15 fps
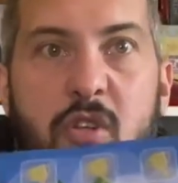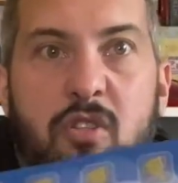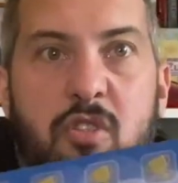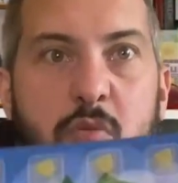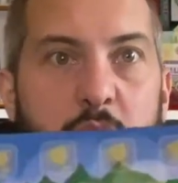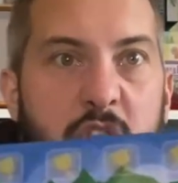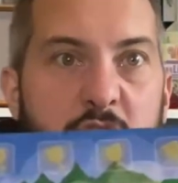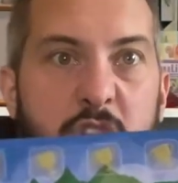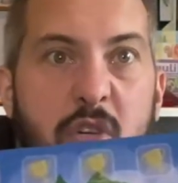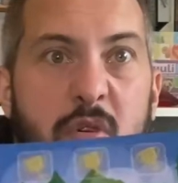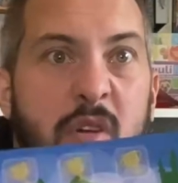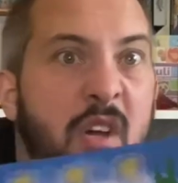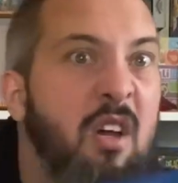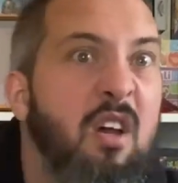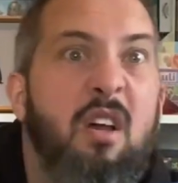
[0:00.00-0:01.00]
you want to
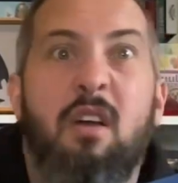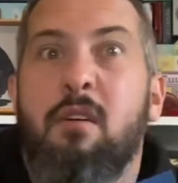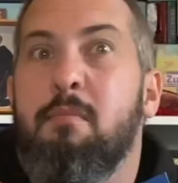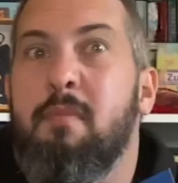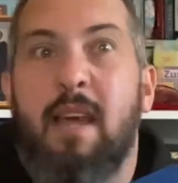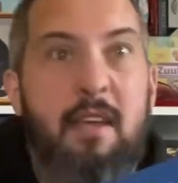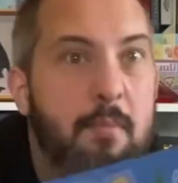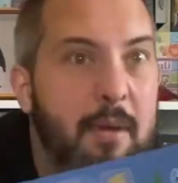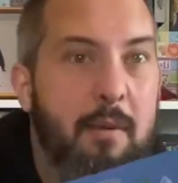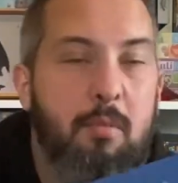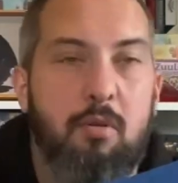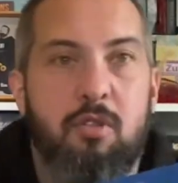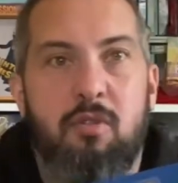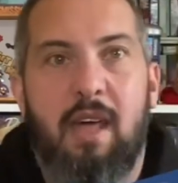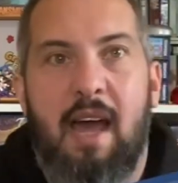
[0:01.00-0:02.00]
do, let your people
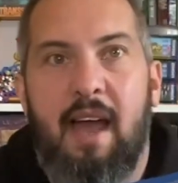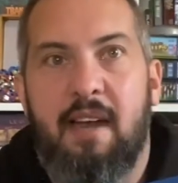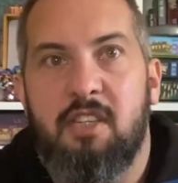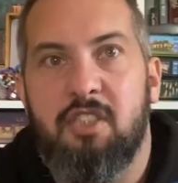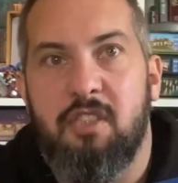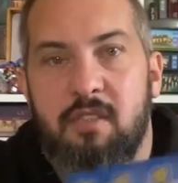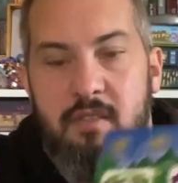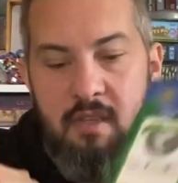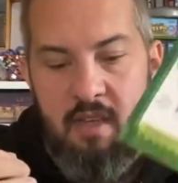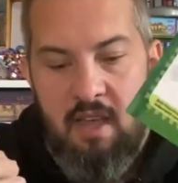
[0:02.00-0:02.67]
do that action.